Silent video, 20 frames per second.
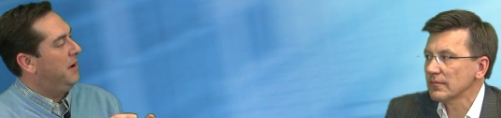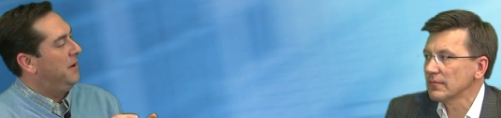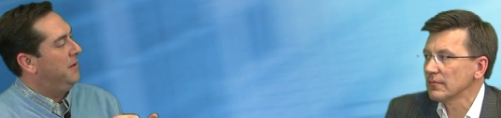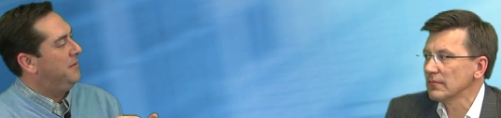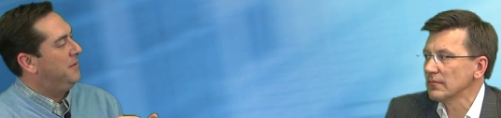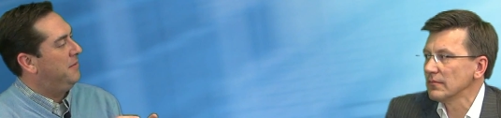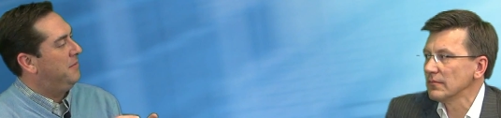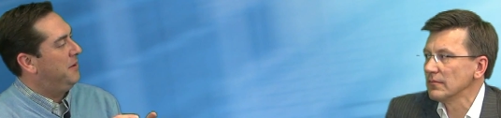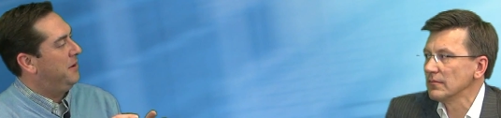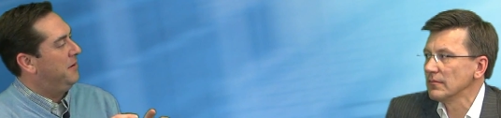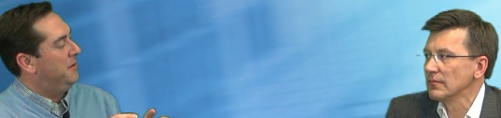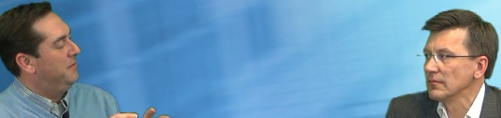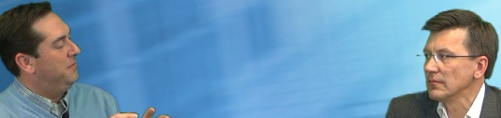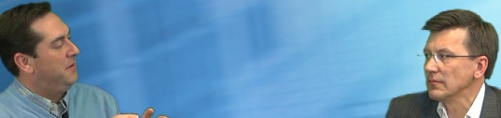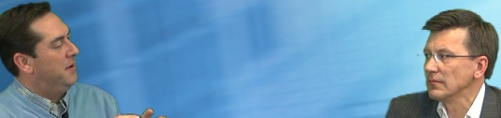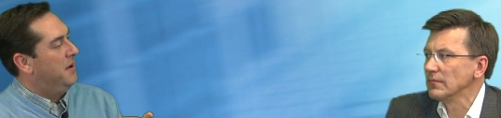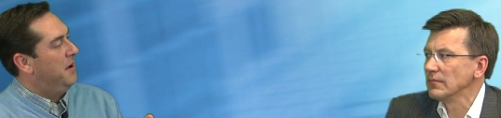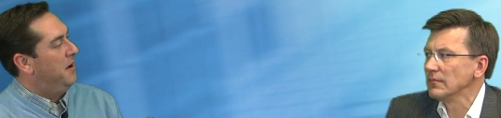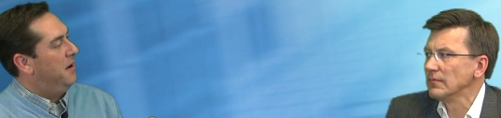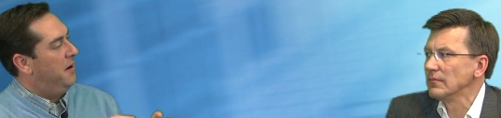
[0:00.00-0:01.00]
Speaker 1: had something of
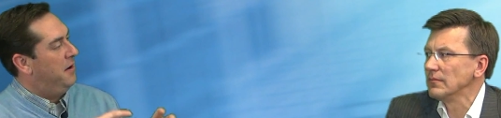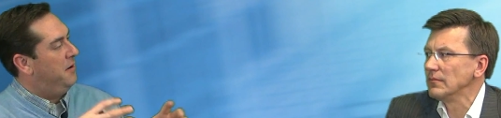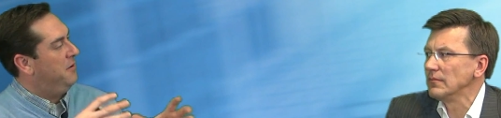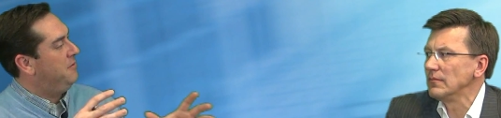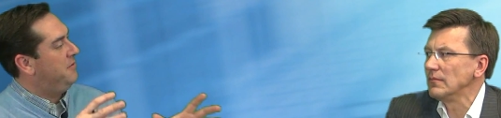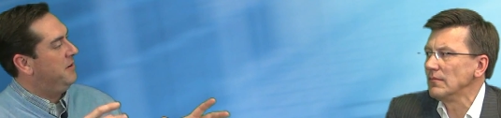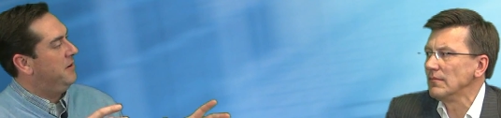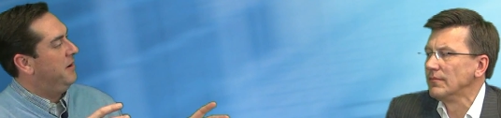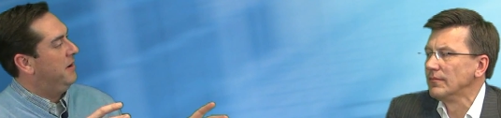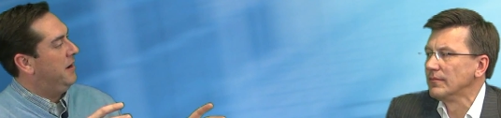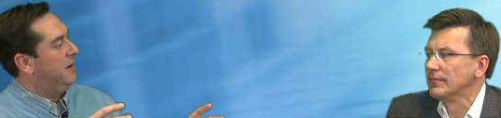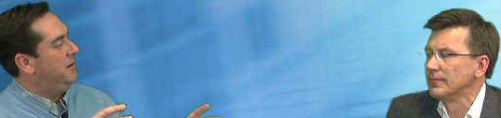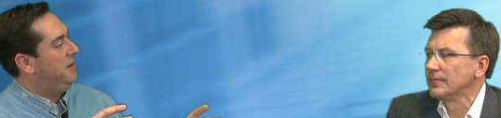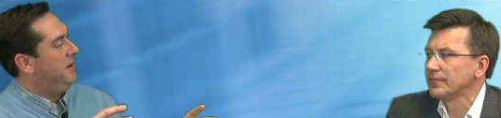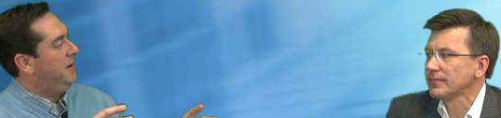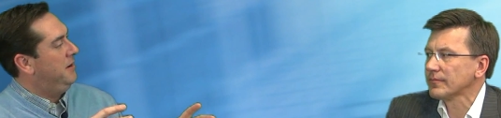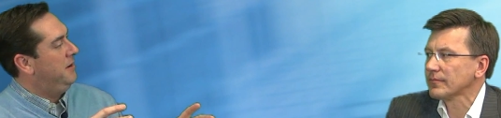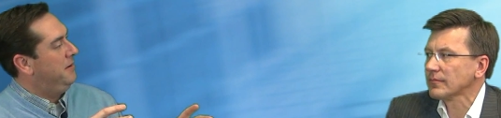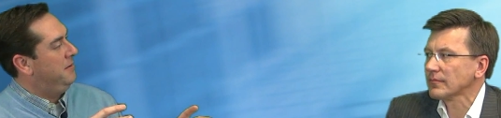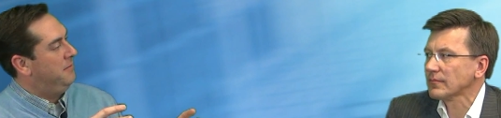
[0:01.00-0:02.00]
one hundred
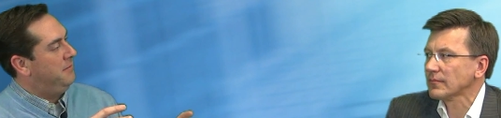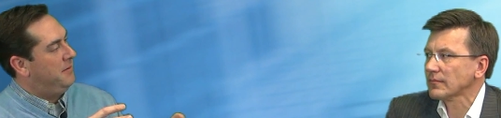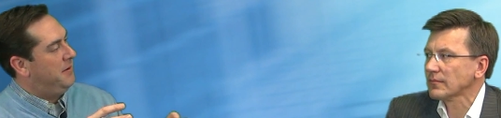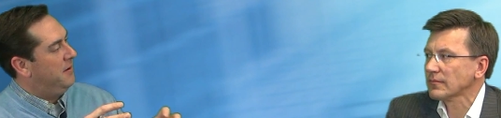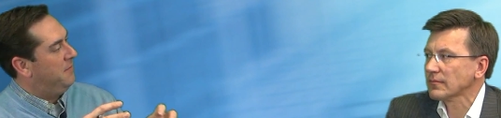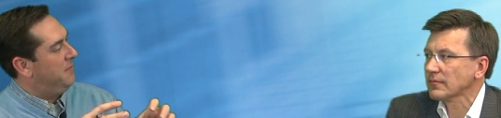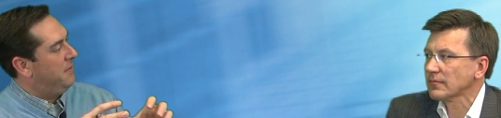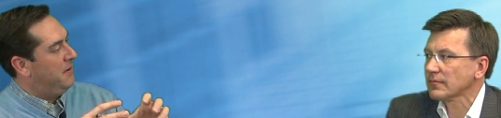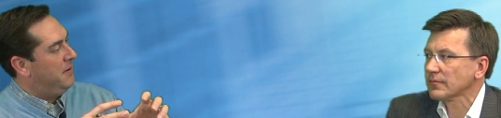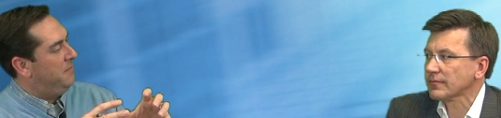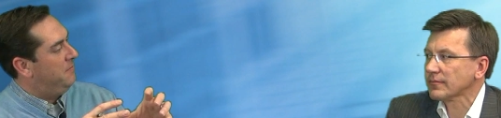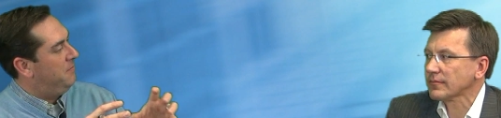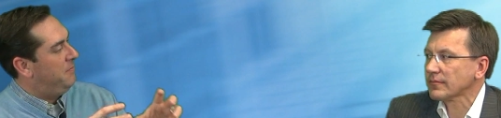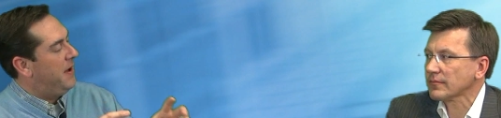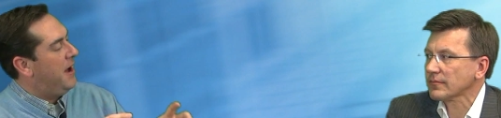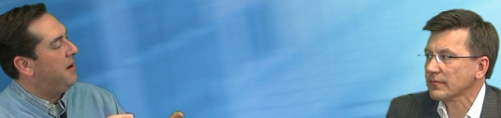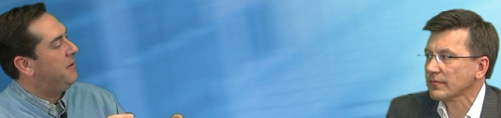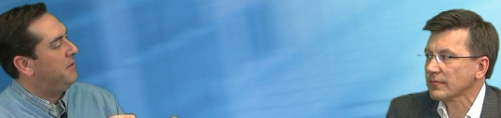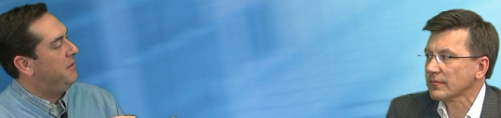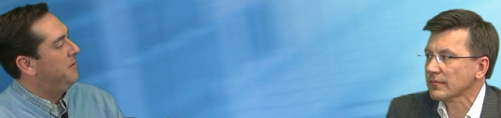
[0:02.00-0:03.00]
eighteen different
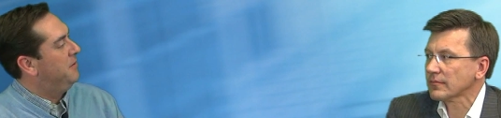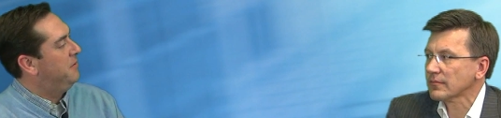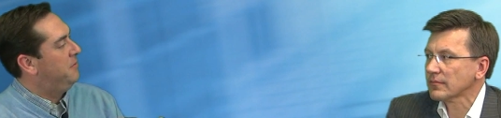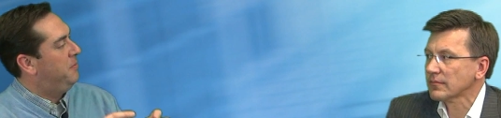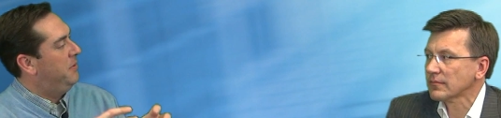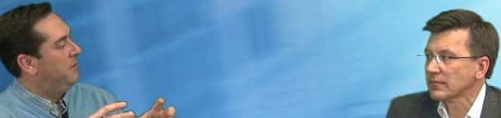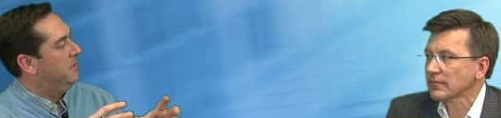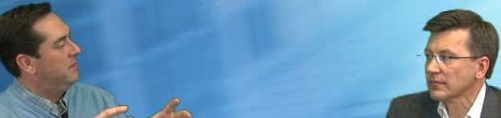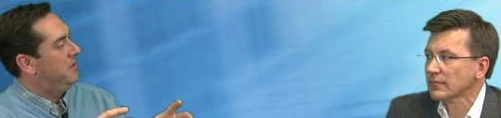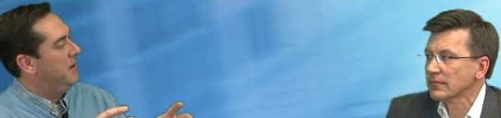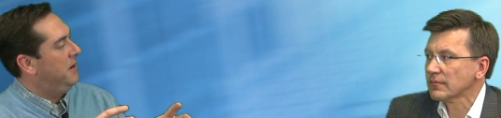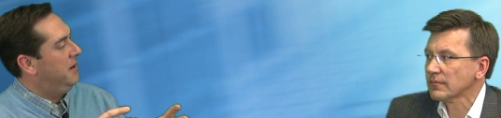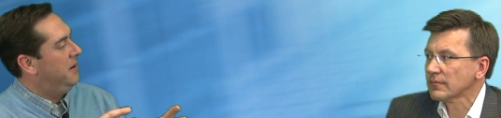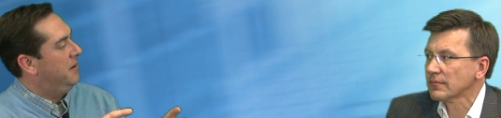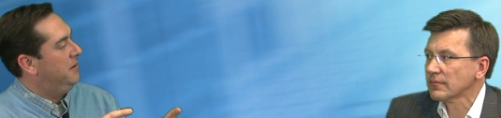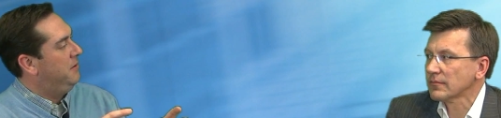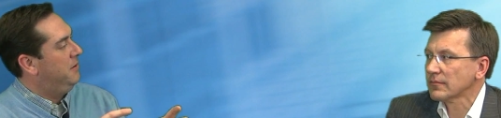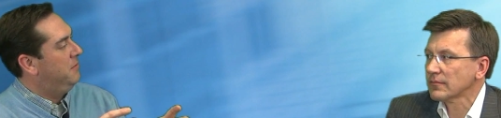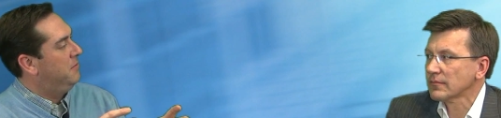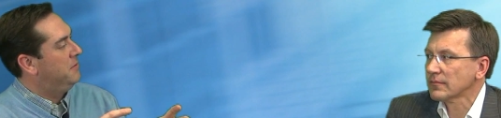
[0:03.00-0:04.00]
factors built in,
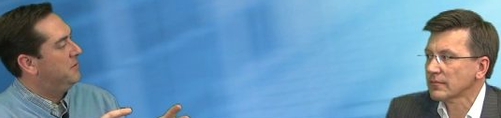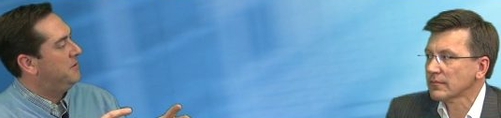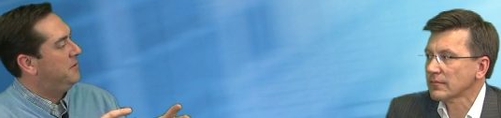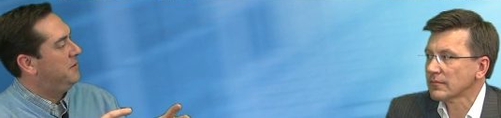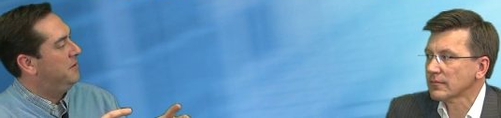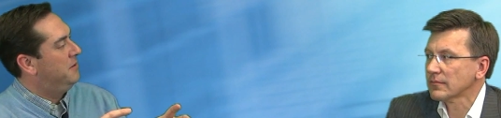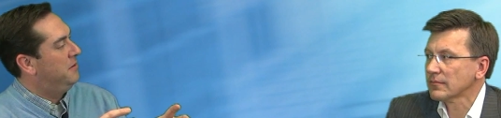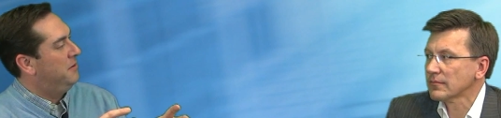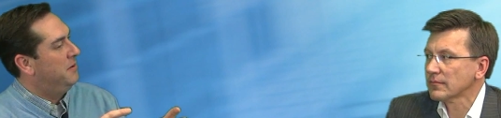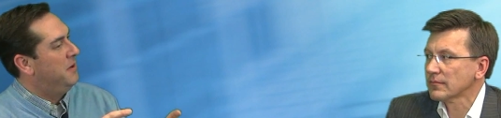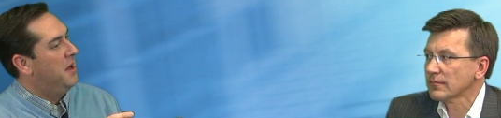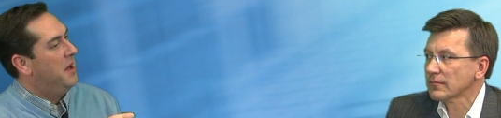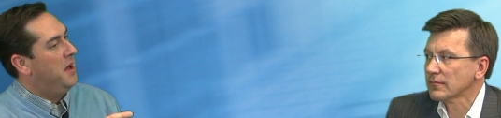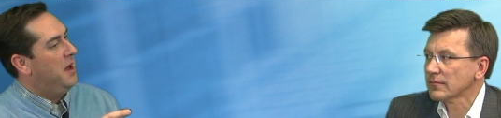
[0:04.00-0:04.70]
and you were still